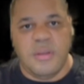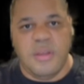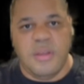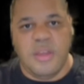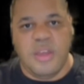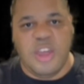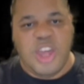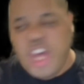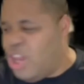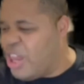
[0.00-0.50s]

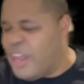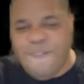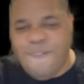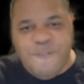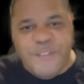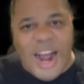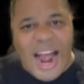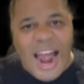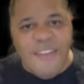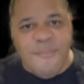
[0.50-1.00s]
Killing
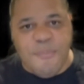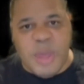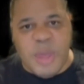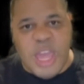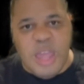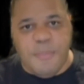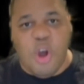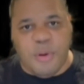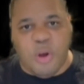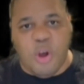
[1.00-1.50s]
5
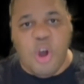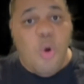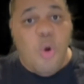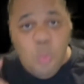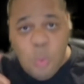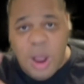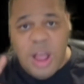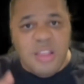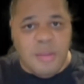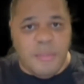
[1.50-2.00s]
people, one
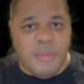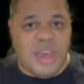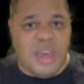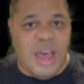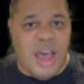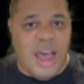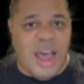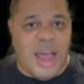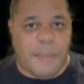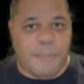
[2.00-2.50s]
of them a cop.